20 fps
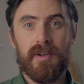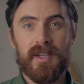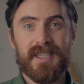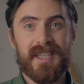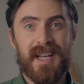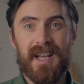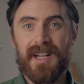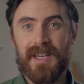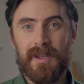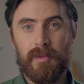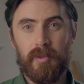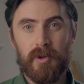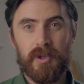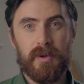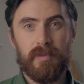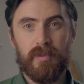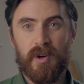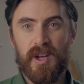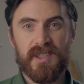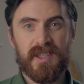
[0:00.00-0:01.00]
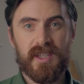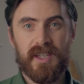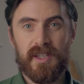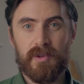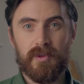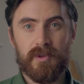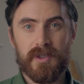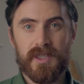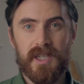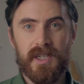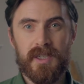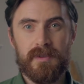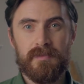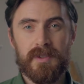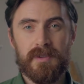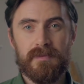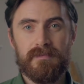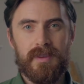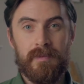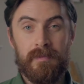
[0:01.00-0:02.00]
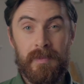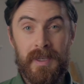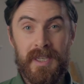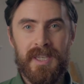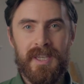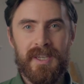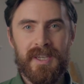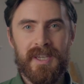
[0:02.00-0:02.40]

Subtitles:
exactly what you're pressing at all times. The media